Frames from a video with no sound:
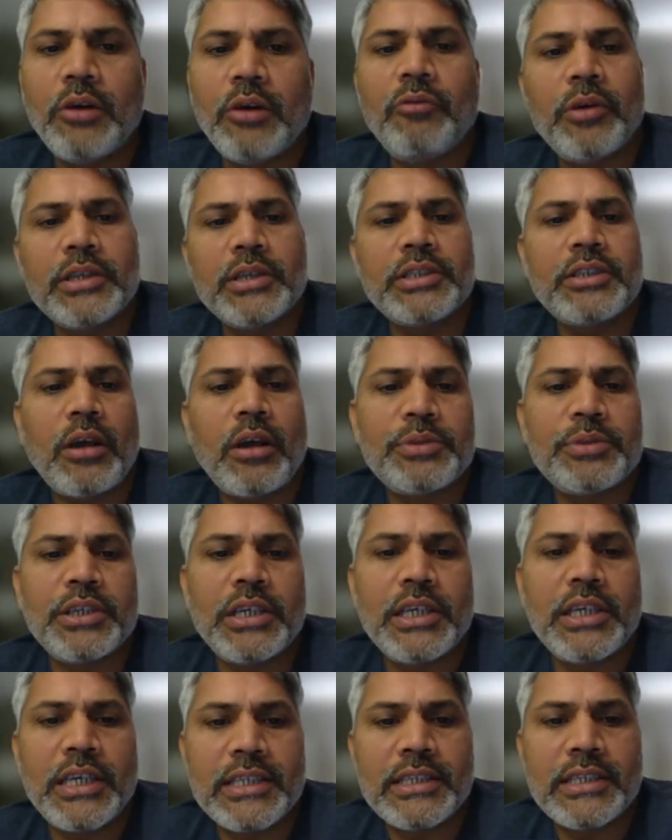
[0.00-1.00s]
First
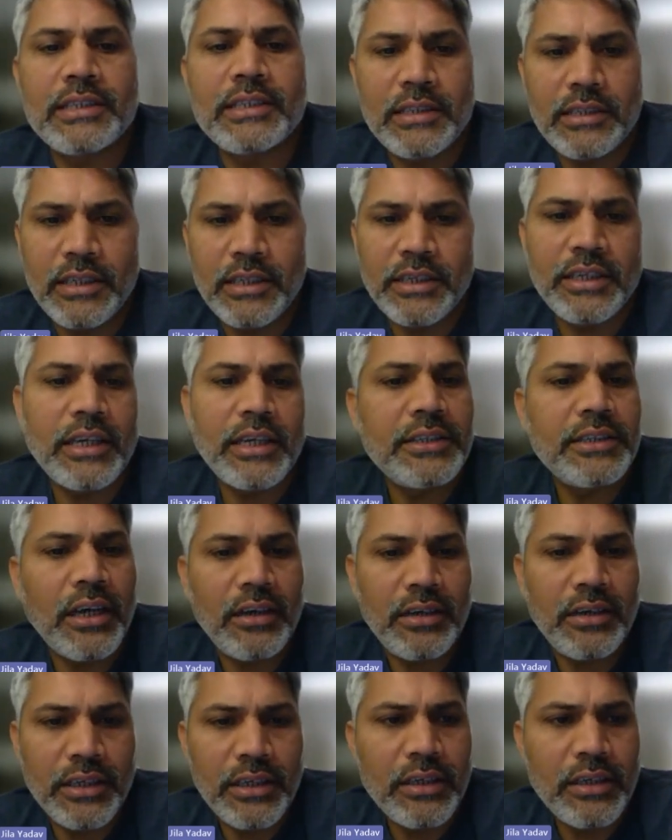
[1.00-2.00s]
option is the
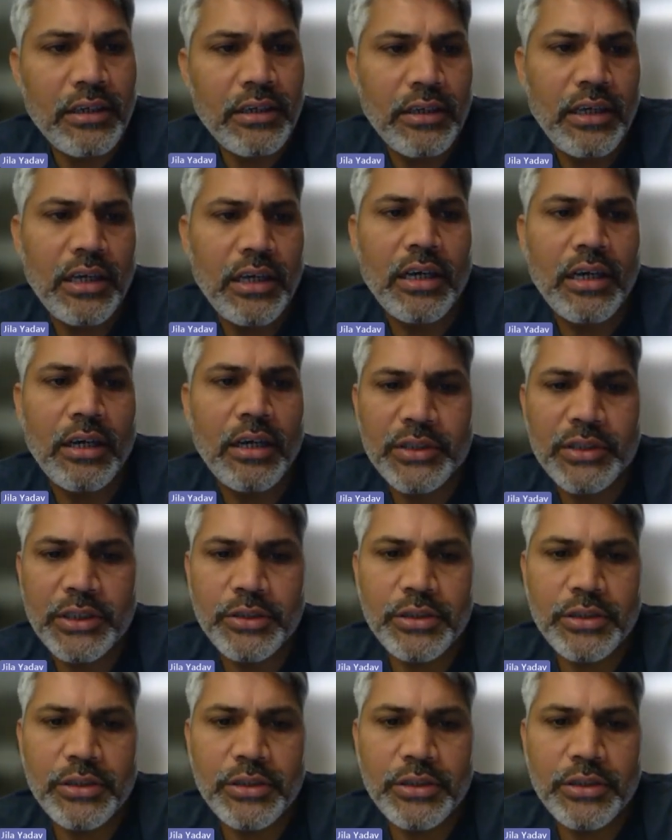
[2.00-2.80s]
Delta Lake, or